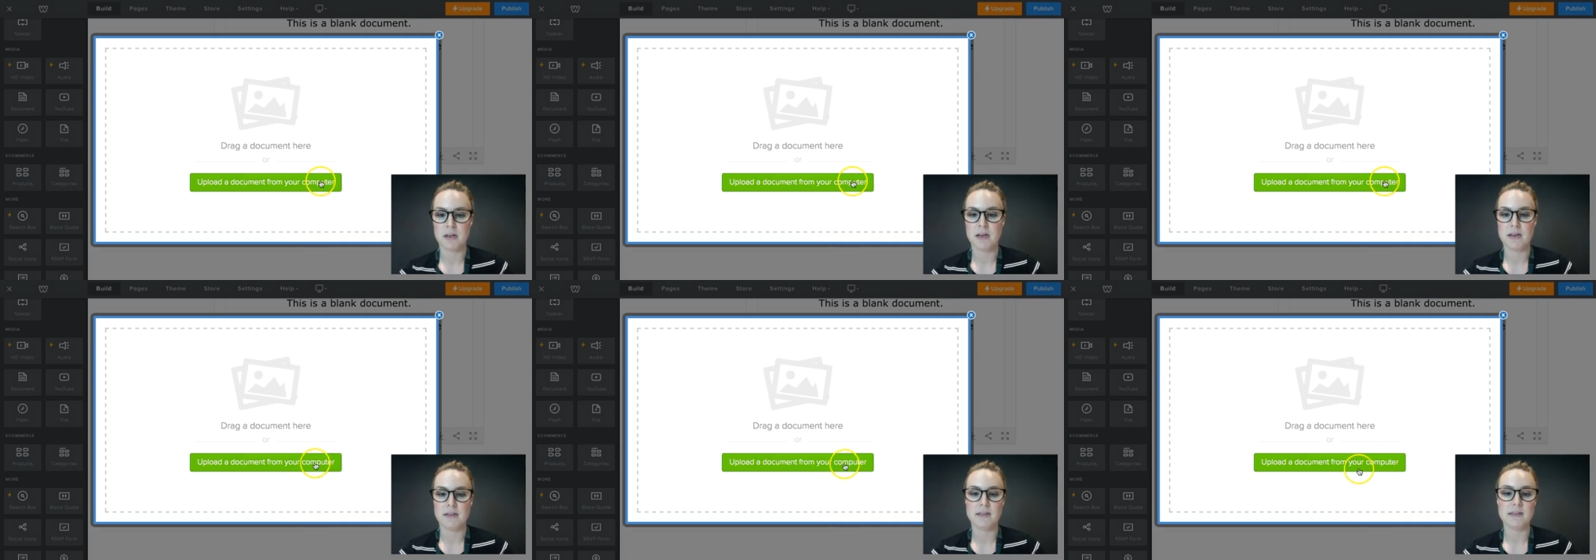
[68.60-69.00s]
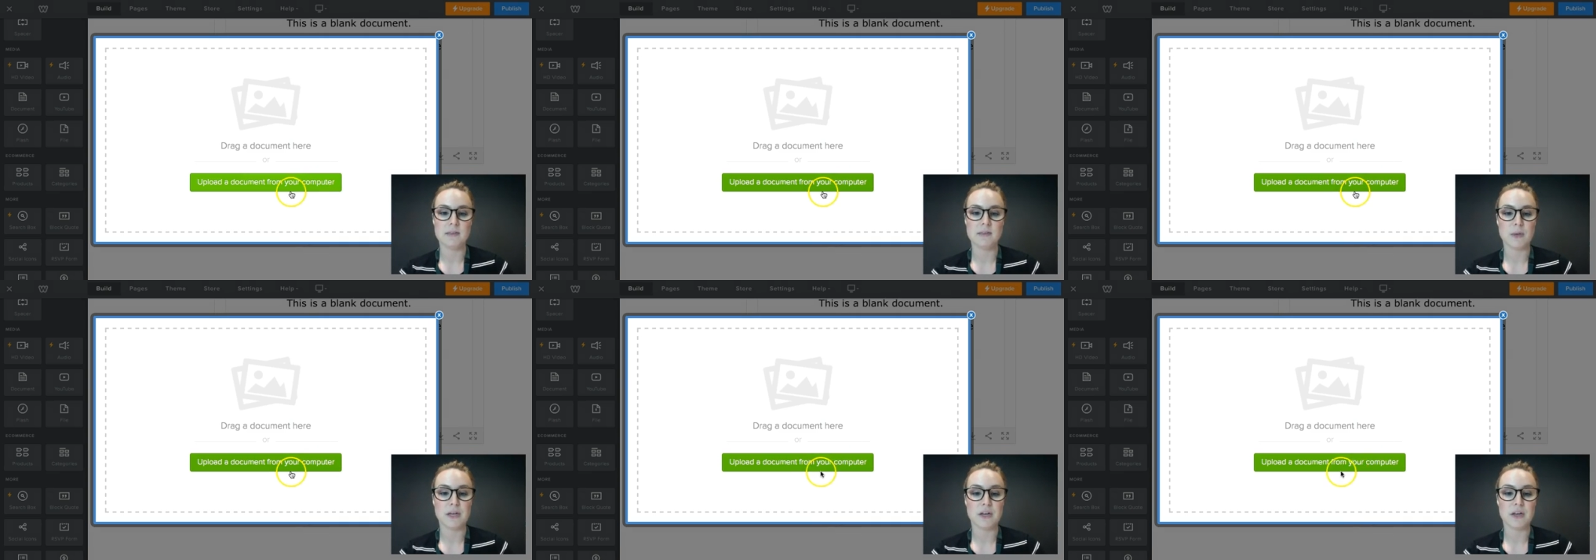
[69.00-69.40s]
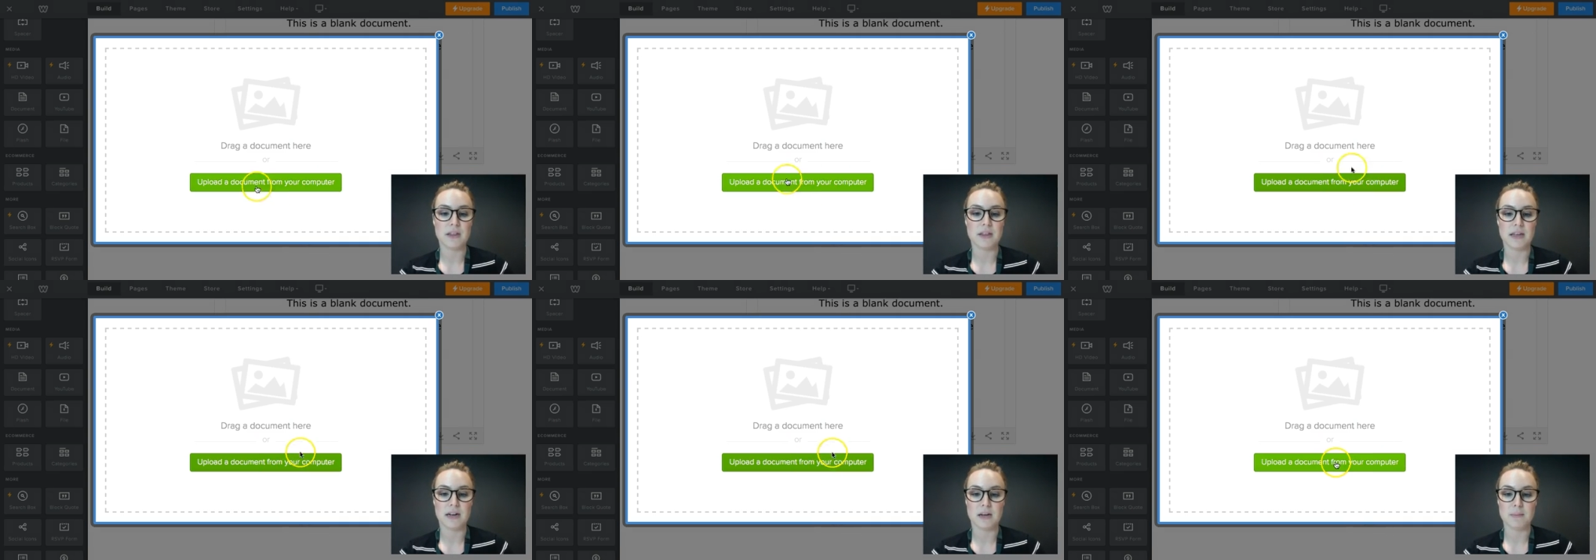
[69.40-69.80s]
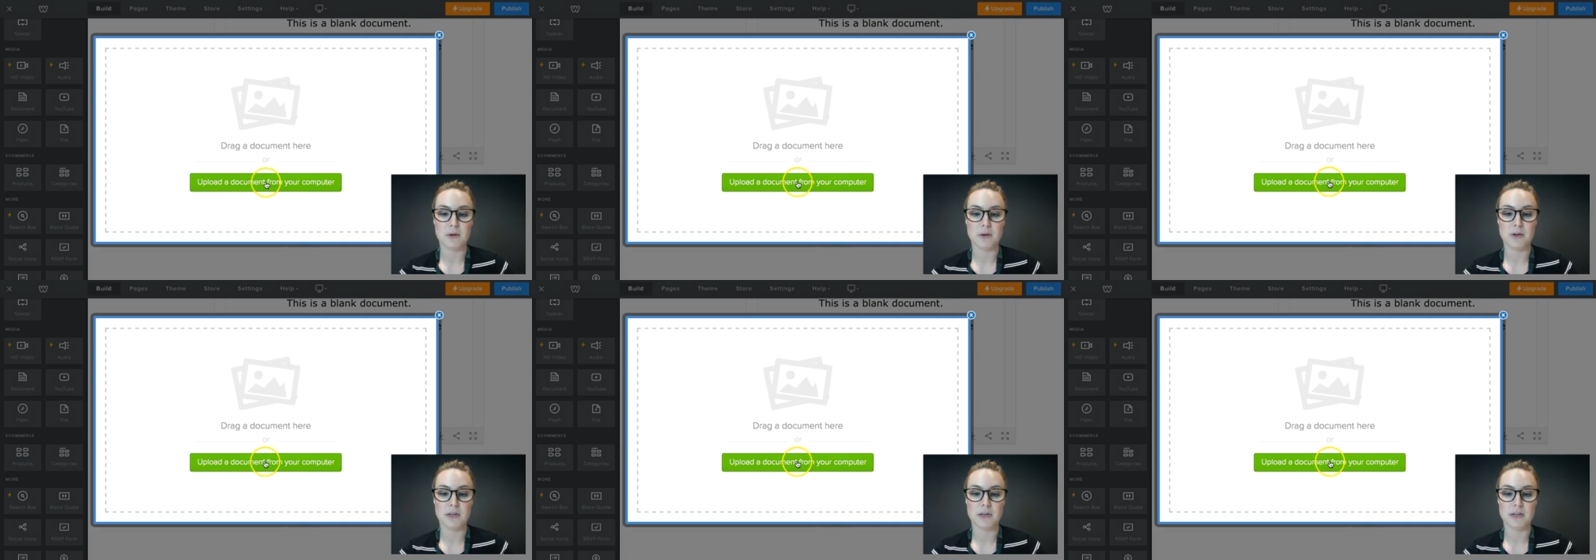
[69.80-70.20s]
This is where you can then
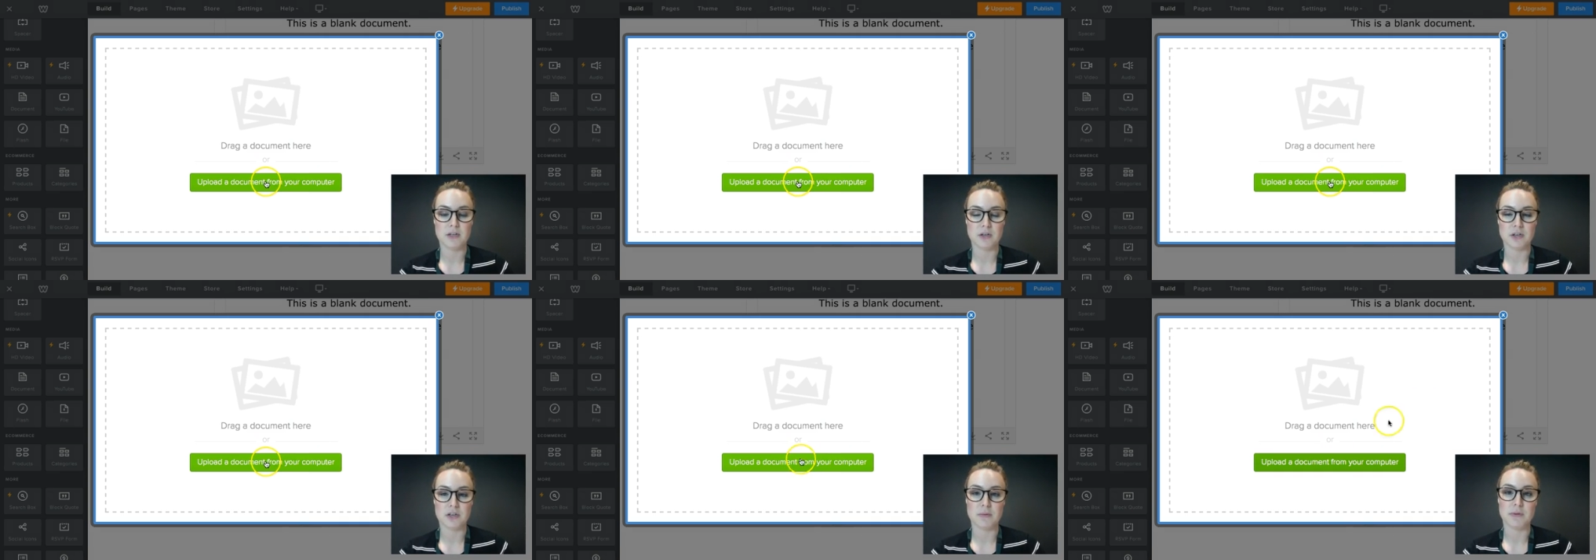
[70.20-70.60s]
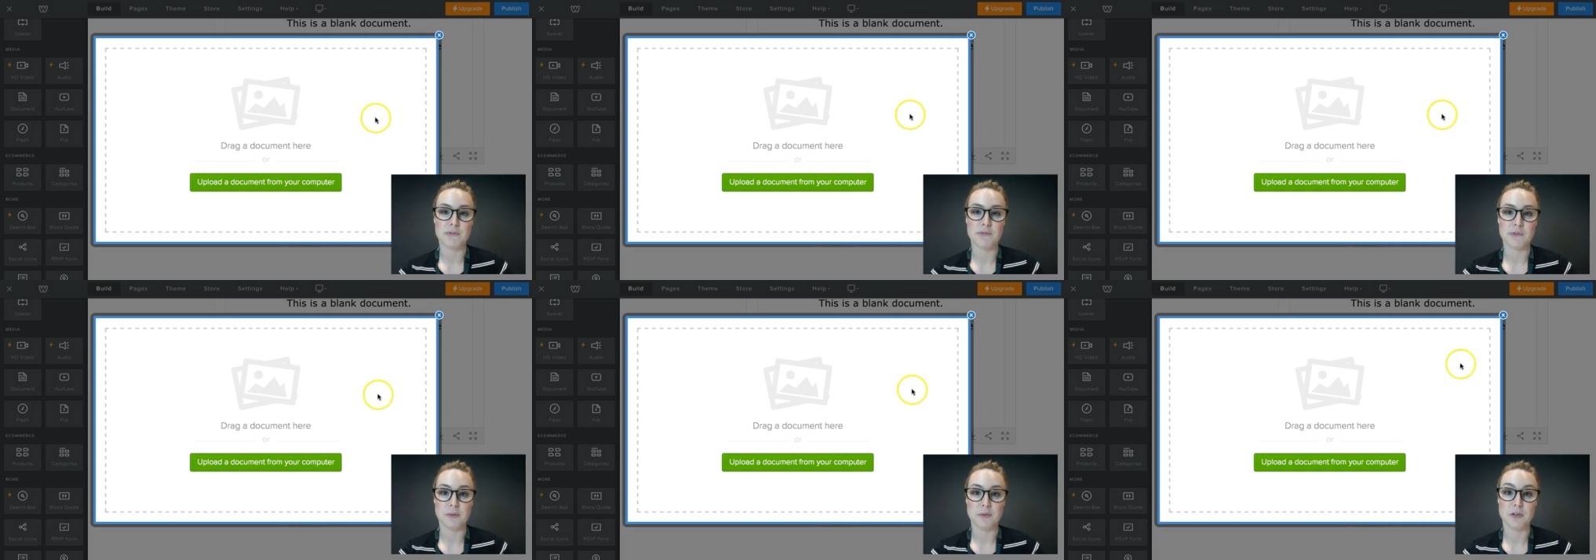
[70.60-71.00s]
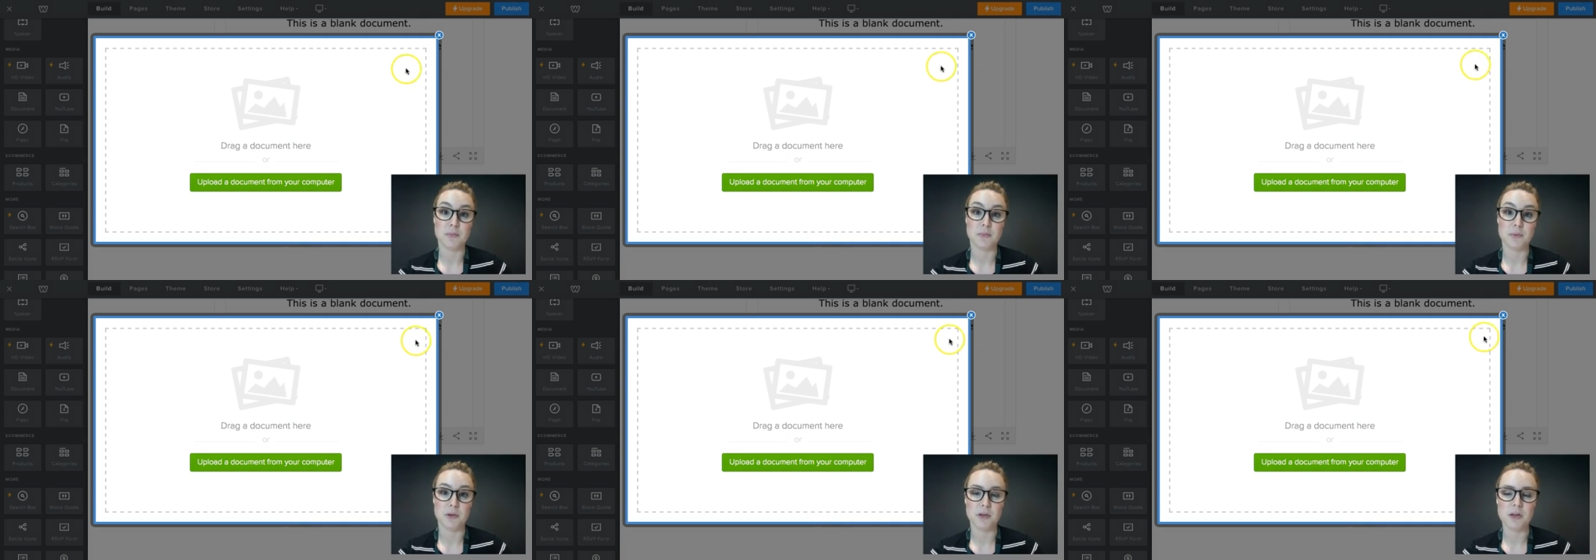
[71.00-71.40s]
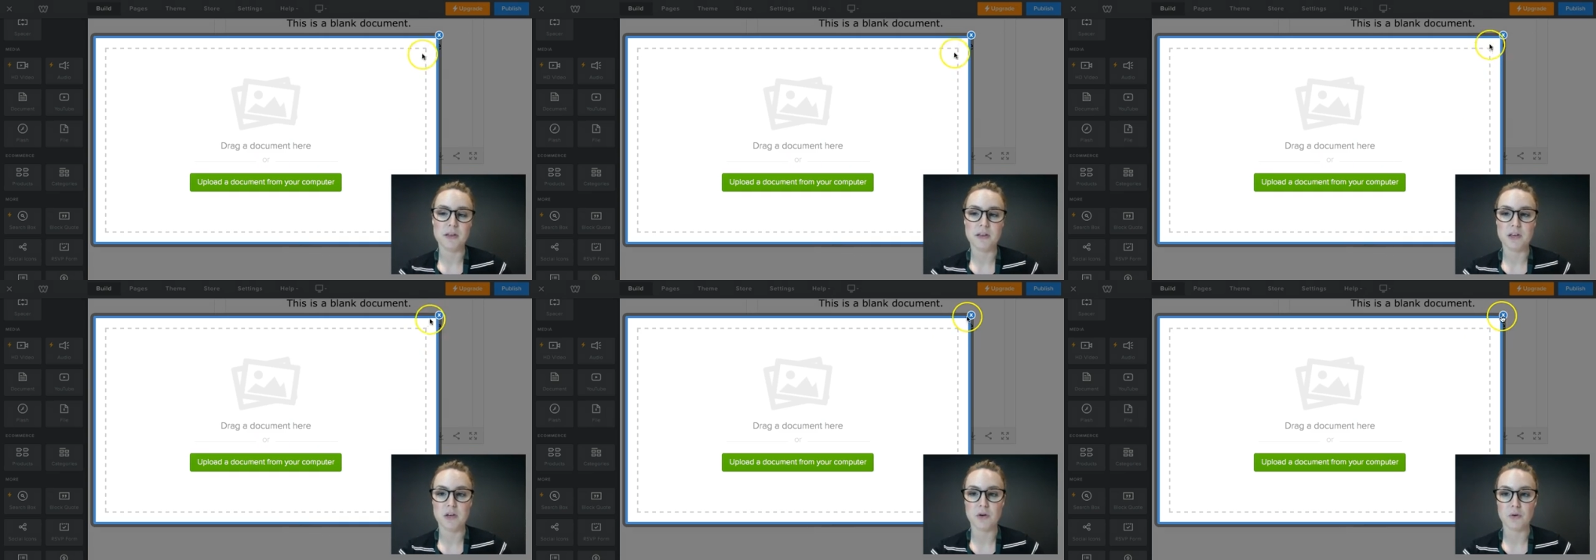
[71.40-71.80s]
upload a document from your computer
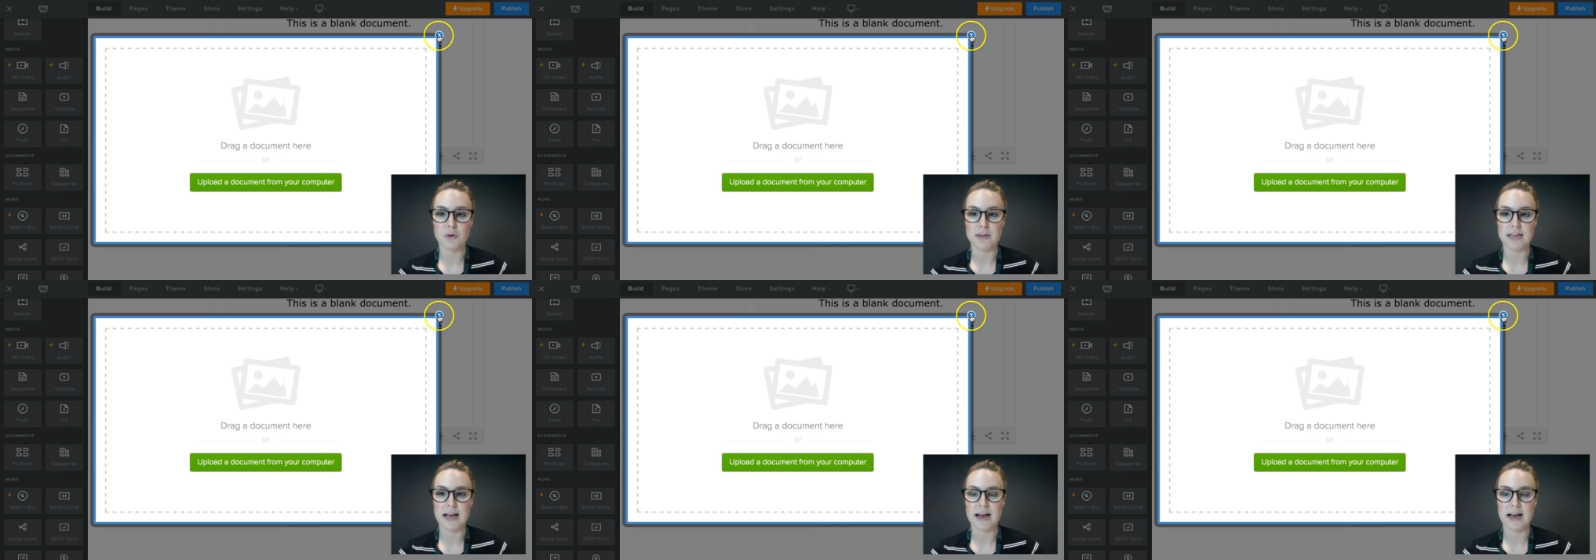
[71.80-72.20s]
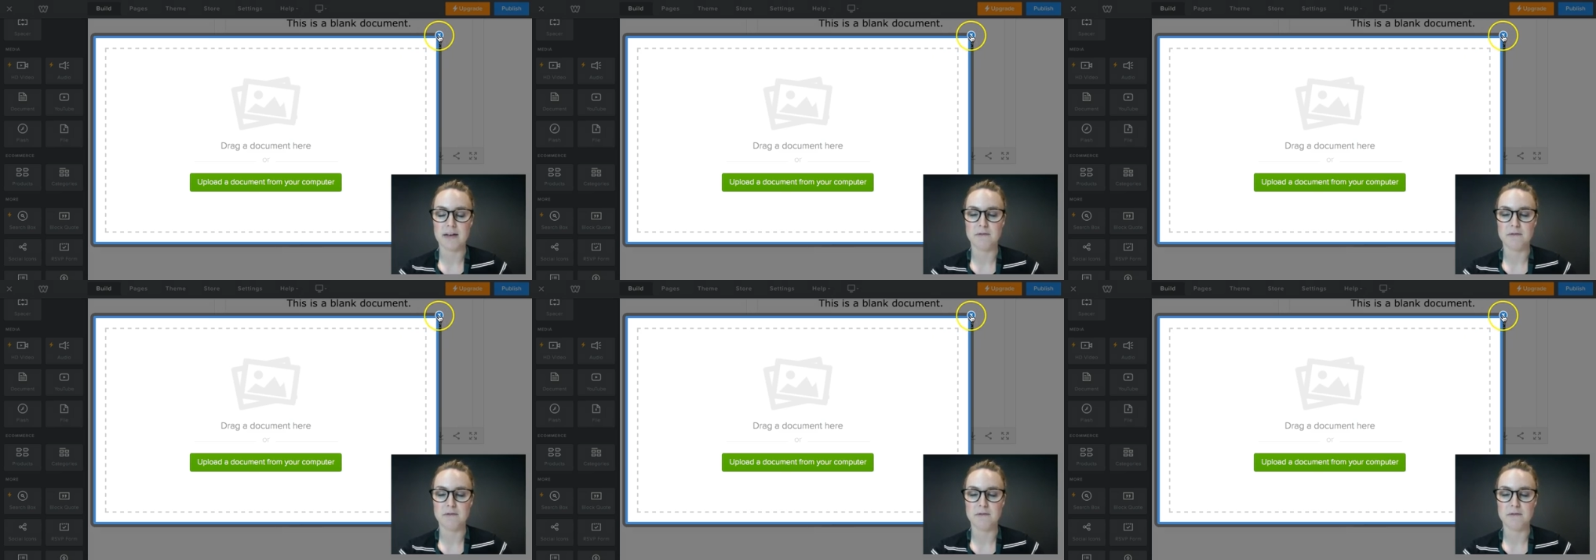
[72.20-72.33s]
that you already have